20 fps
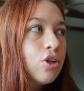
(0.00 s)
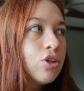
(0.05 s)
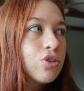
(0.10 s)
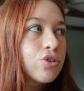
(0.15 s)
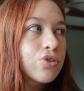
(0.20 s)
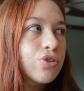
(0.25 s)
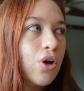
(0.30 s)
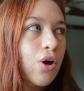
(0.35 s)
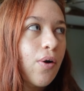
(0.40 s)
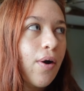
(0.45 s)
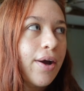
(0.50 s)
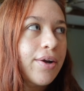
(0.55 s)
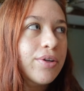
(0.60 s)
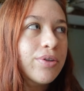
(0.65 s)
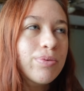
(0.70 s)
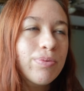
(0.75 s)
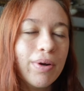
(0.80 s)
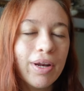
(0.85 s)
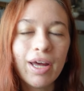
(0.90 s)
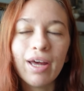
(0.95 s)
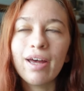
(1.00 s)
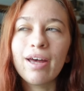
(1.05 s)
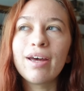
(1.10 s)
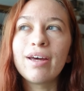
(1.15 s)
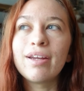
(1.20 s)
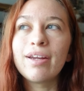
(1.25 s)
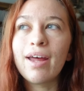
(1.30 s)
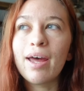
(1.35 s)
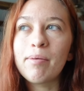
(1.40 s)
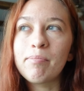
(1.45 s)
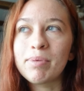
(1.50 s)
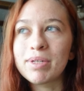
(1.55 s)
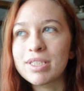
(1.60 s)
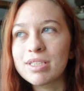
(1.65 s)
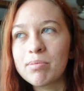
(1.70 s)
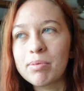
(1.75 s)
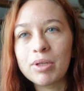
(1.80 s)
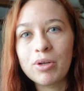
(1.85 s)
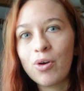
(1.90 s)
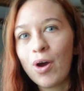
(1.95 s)
So I just went ahead and
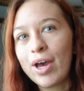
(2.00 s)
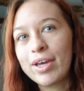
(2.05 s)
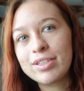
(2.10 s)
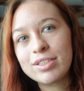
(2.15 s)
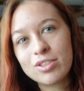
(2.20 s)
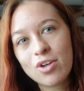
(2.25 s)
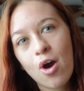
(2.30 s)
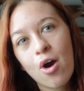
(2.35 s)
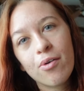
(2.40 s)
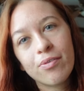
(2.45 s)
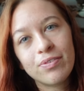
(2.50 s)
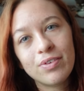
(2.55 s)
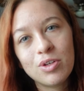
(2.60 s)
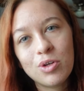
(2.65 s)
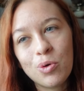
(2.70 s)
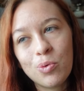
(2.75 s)
mixed up a little iced coffee,